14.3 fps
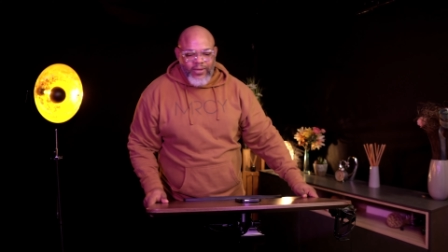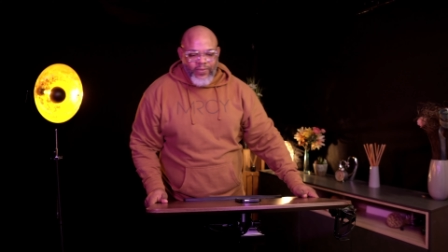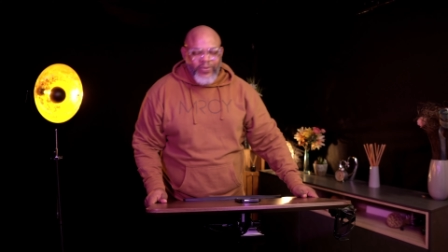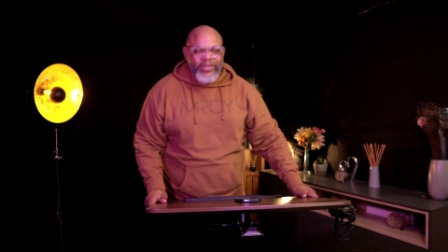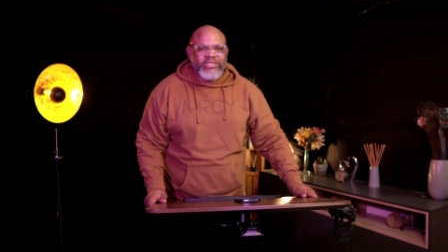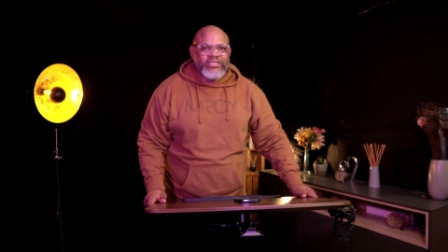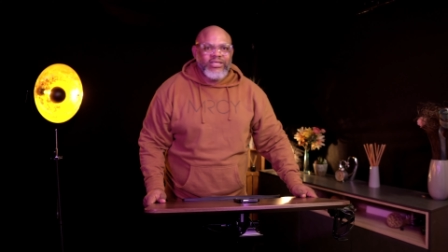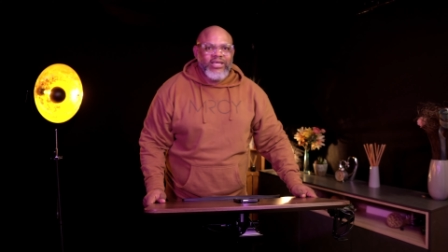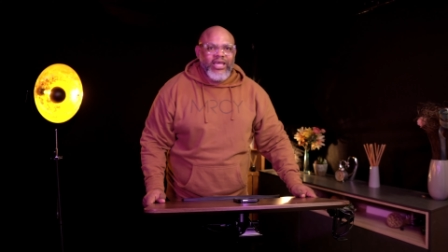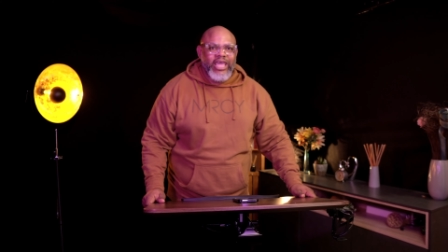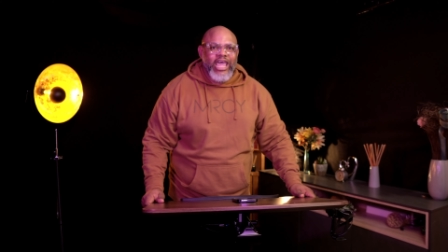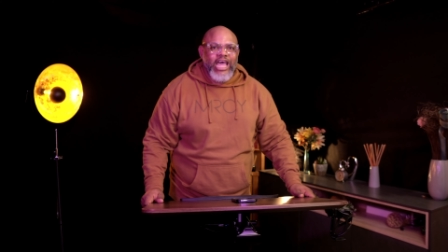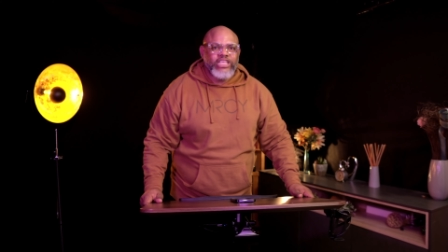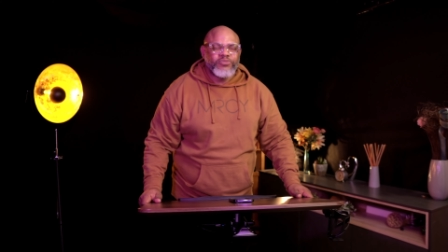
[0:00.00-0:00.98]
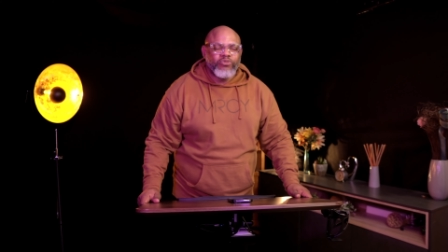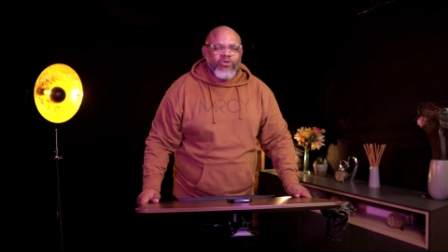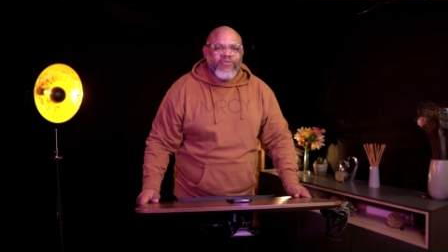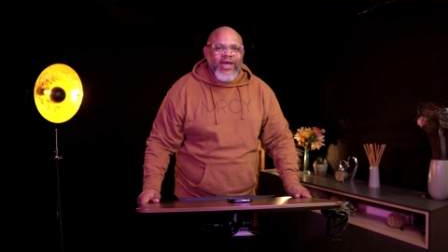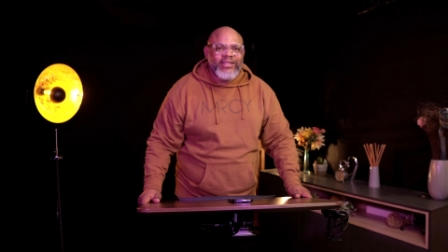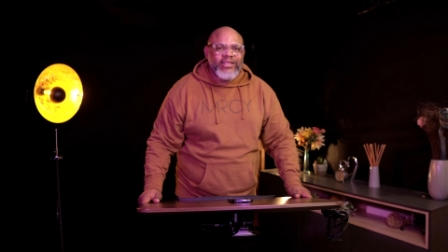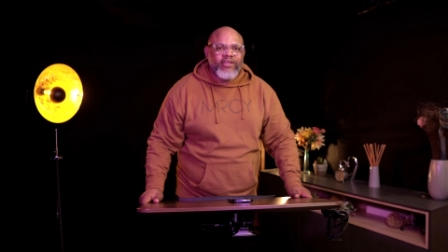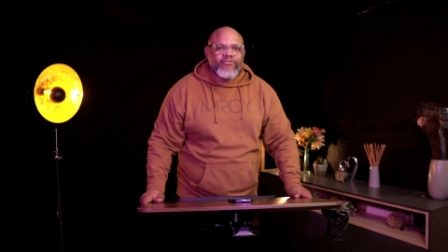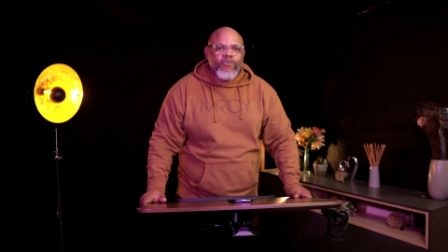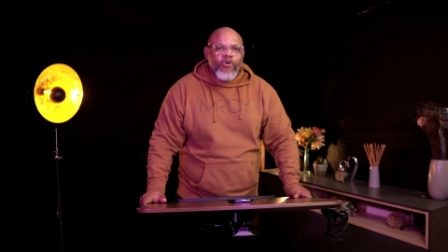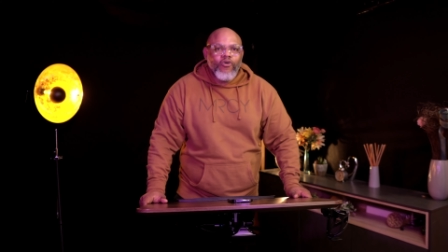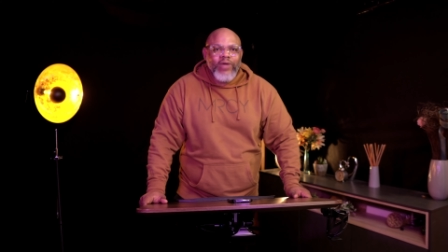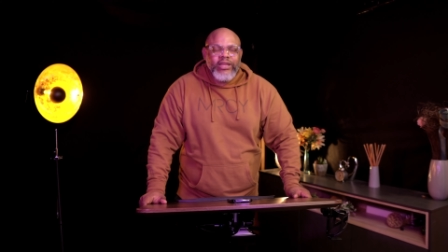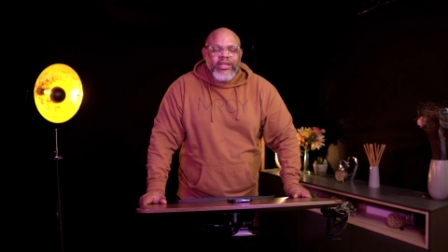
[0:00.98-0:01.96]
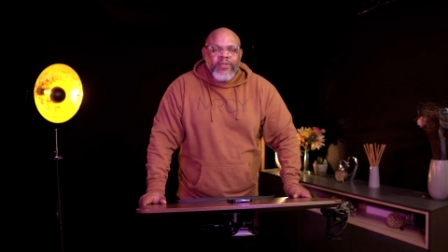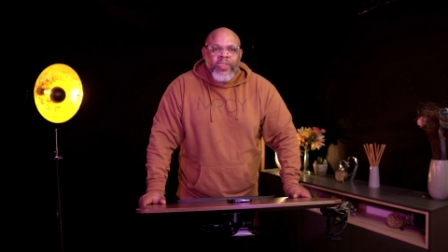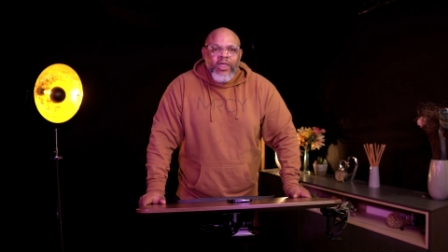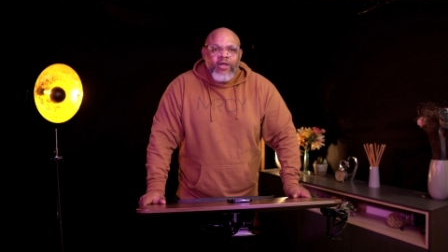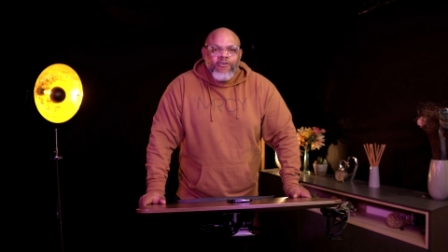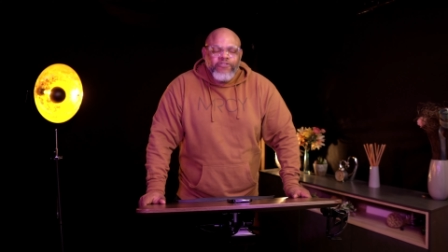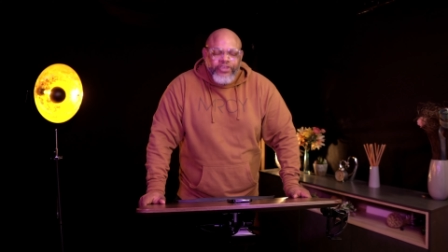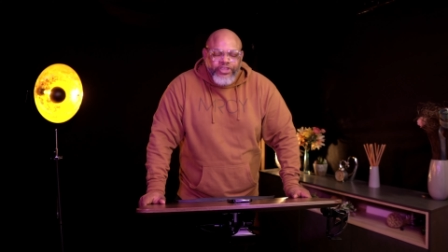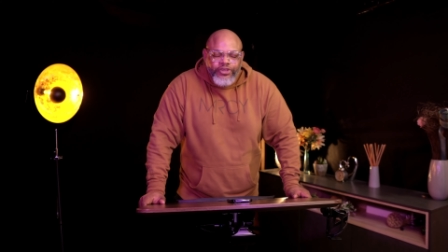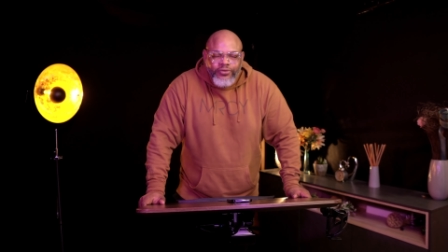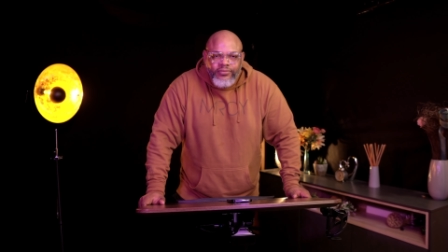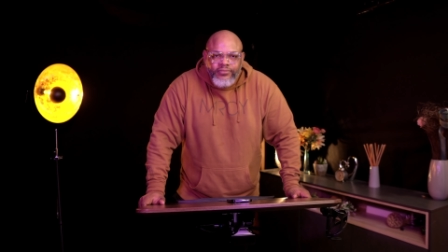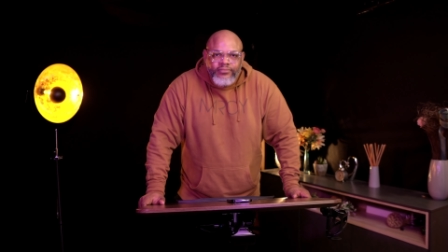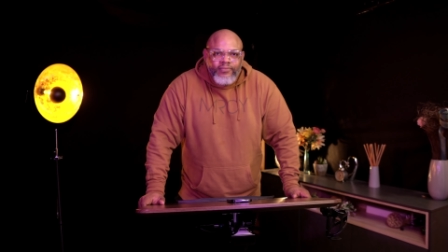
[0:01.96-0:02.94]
which he has provided for already for you.